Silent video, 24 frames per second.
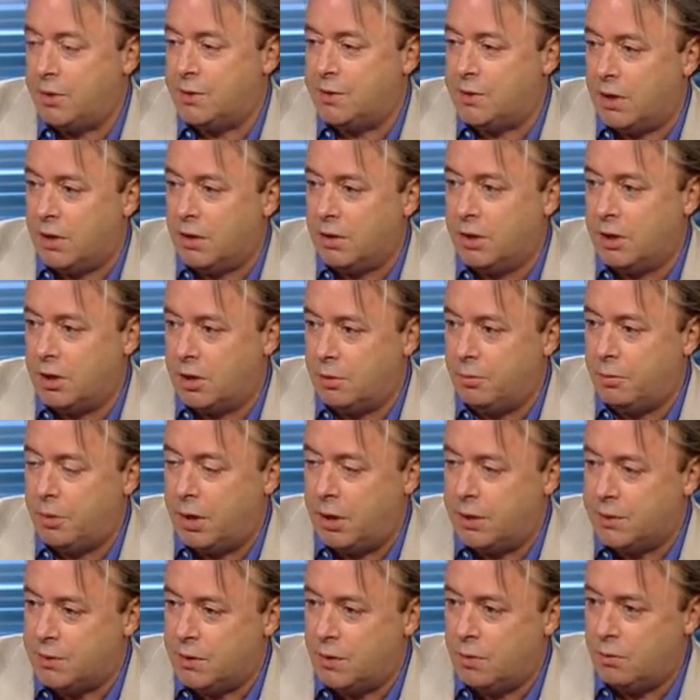to say that it can
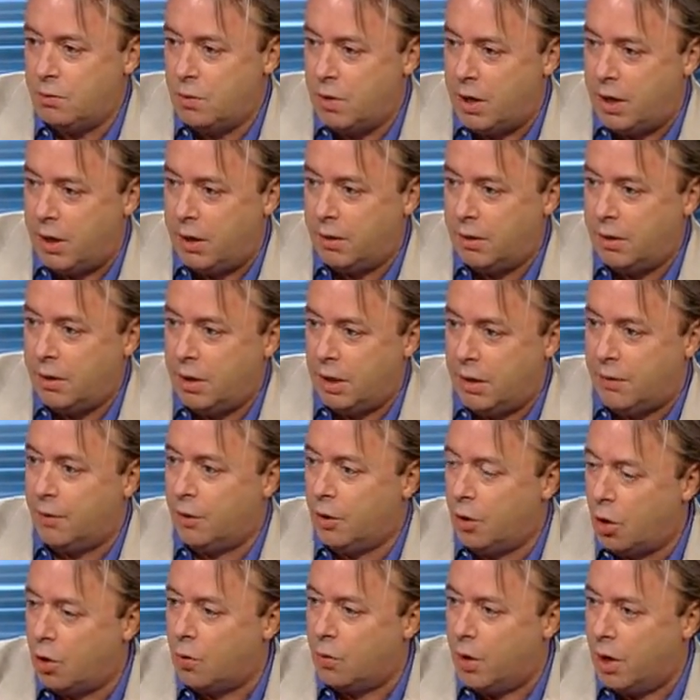pay its own way but, but, in but,
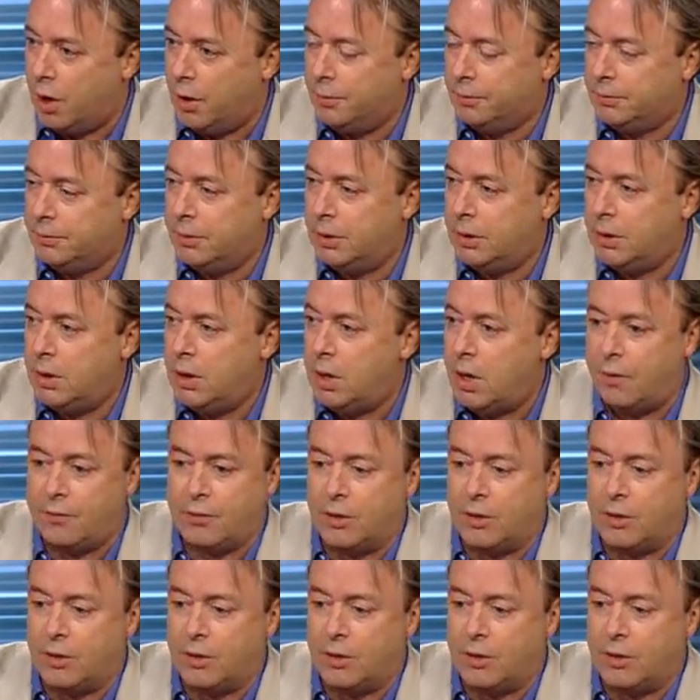the long run. But, even, Afghanistan